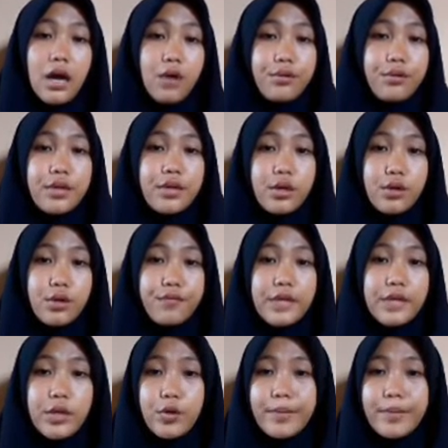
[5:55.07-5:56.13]
audio,
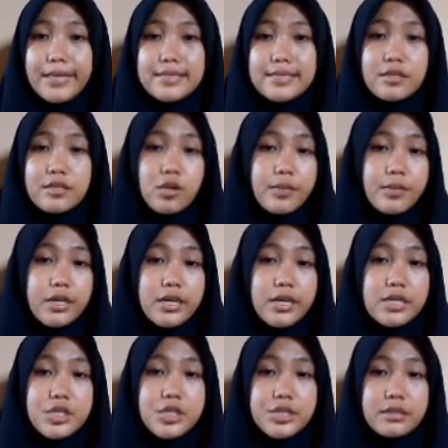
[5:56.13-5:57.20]
video-based
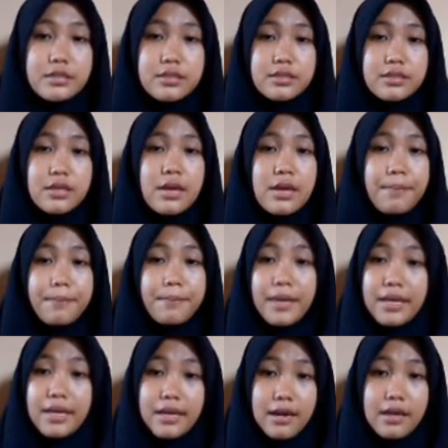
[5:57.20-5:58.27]
communication
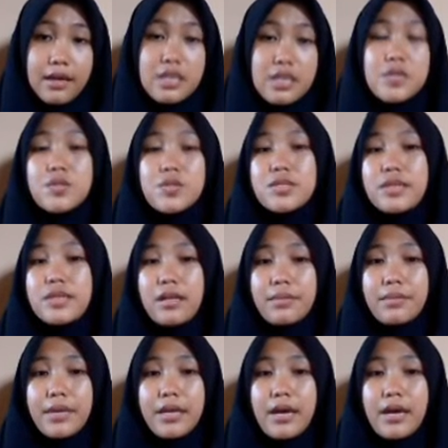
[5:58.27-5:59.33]
media, social
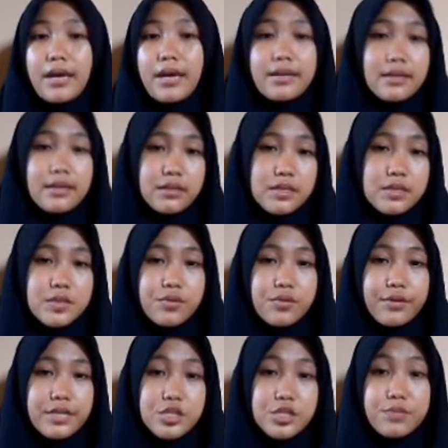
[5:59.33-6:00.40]
media, and data
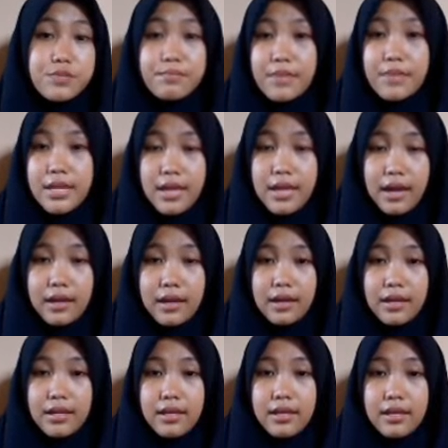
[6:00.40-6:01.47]
storage media
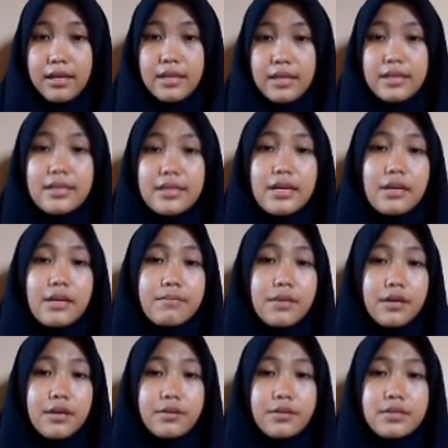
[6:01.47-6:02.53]
that can be